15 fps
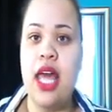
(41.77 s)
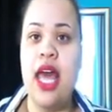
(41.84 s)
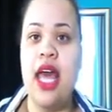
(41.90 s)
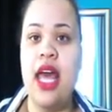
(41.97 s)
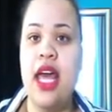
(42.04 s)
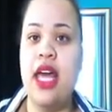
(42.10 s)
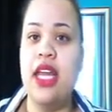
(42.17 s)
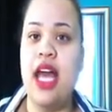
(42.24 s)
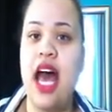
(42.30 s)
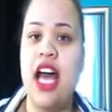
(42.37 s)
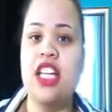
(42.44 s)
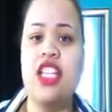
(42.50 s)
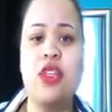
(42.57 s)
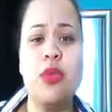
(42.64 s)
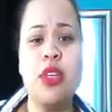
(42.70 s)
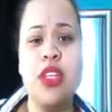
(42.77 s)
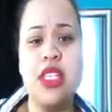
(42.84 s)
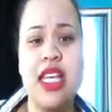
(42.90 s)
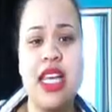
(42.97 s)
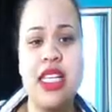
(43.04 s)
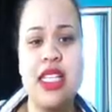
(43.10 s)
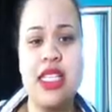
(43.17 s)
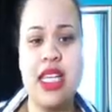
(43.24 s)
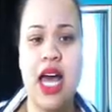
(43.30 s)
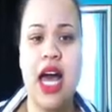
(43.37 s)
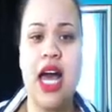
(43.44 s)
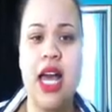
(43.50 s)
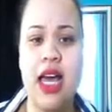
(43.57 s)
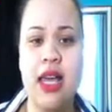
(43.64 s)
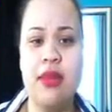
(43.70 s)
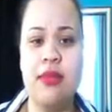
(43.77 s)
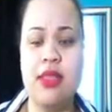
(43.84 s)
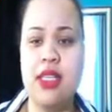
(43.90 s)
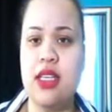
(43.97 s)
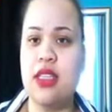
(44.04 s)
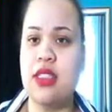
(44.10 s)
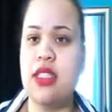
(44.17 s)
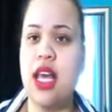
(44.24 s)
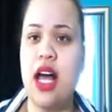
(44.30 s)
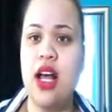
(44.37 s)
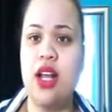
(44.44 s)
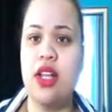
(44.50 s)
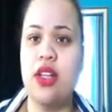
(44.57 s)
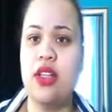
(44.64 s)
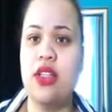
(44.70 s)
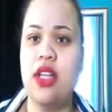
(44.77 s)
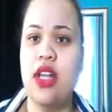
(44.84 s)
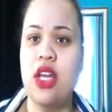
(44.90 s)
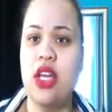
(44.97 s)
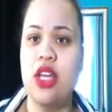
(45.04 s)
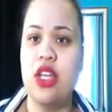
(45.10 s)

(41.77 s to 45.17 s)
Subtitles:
and I just wanted to take the time to tell